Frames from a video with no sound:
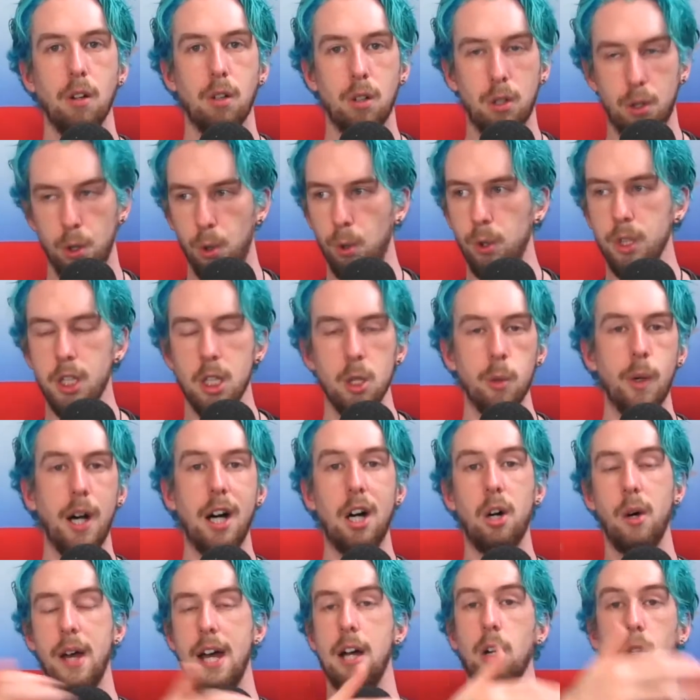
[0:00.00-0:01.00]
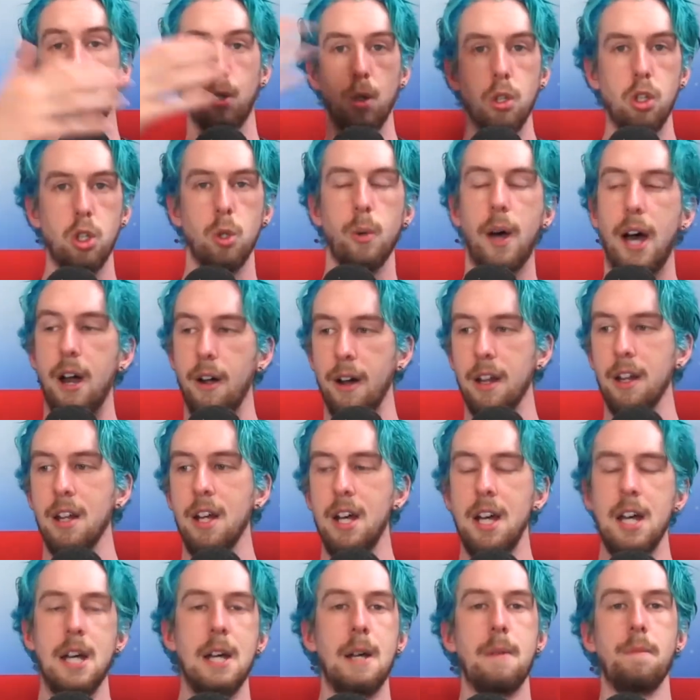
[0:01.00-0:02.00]
cool you are, or how good you are at
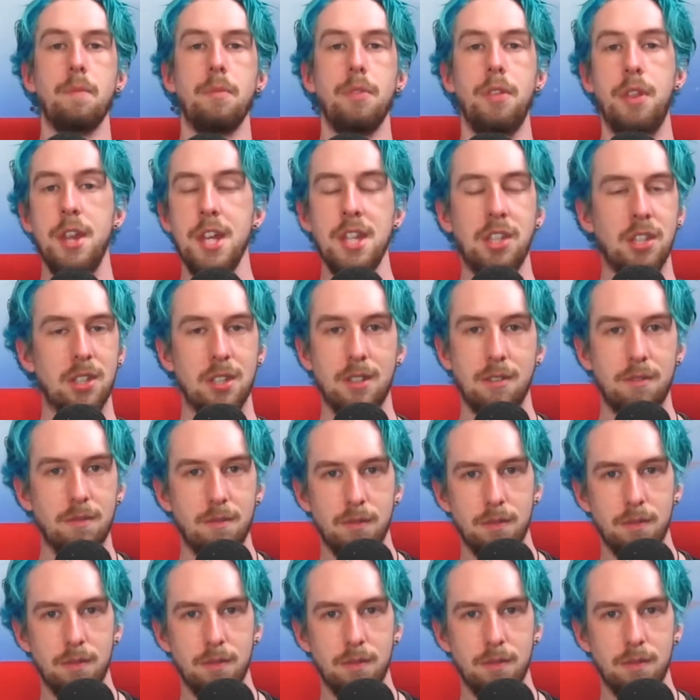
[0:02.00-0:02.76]
this